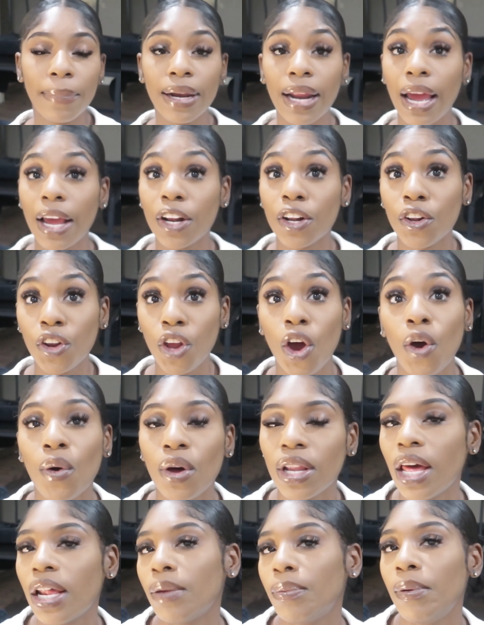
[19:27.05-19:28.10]
but I know a
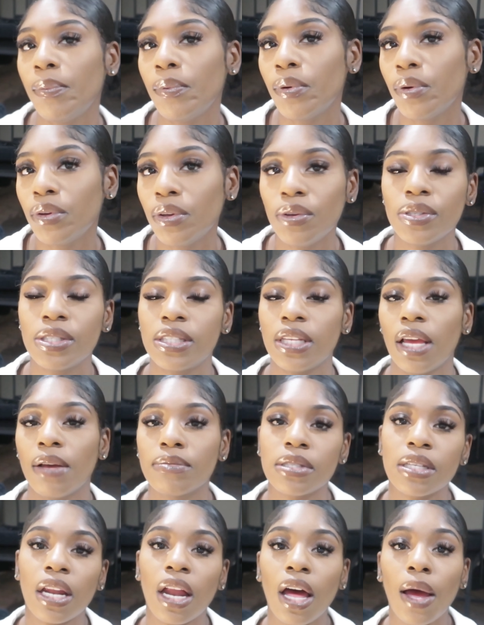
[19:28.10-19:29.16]
lot of people who use
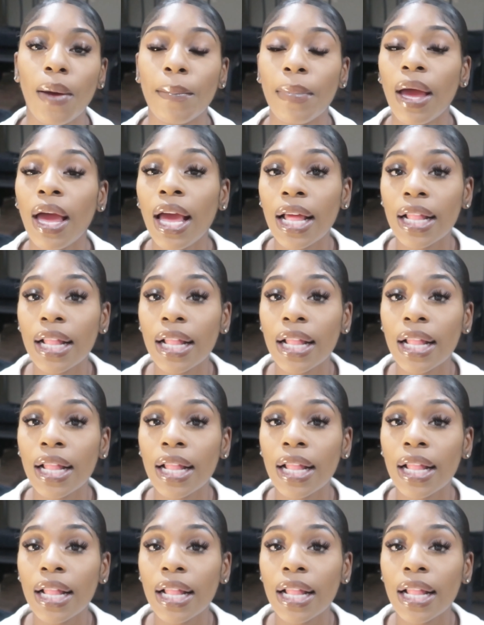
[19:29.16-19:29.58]
Sam's Club.